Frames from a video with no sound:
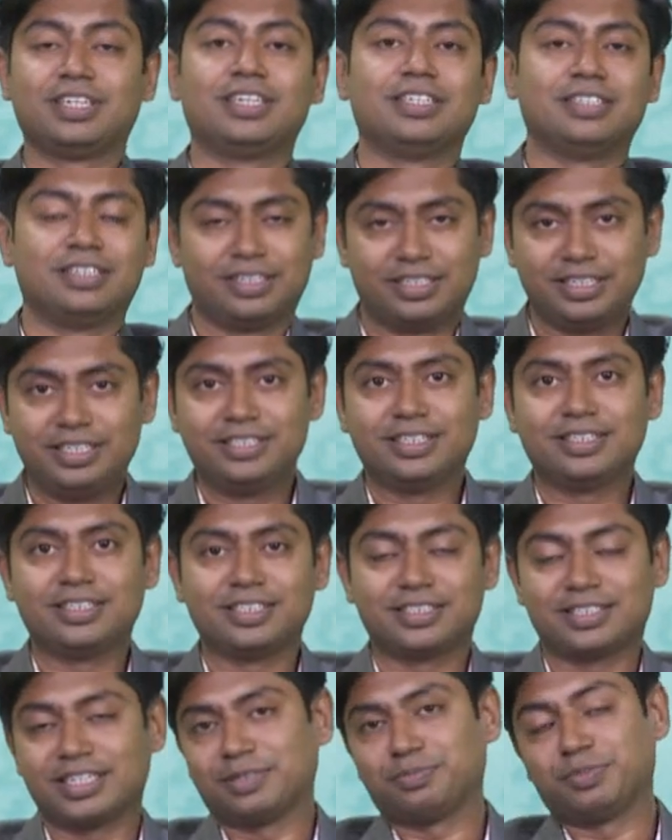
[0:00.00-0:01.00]
The reason is
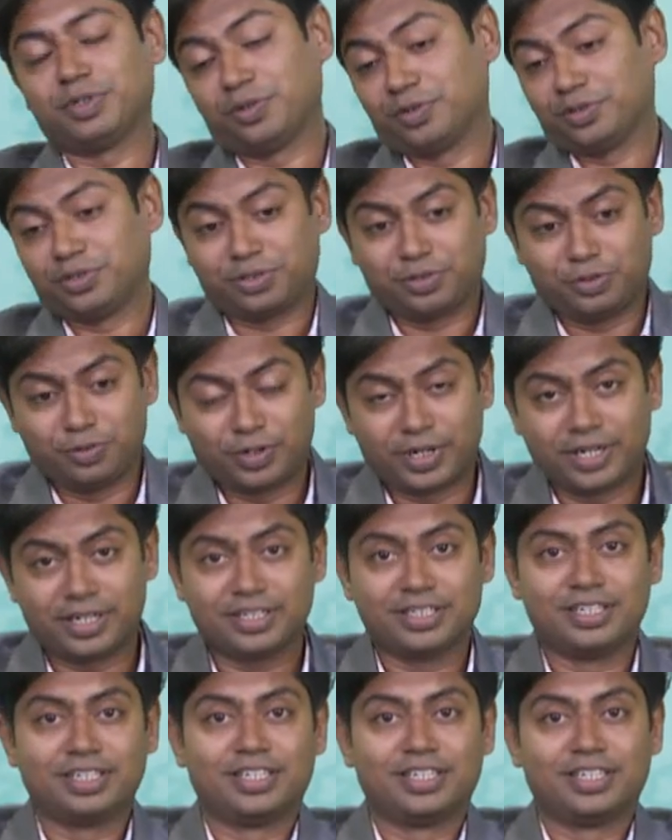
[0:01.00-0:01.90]
that because you are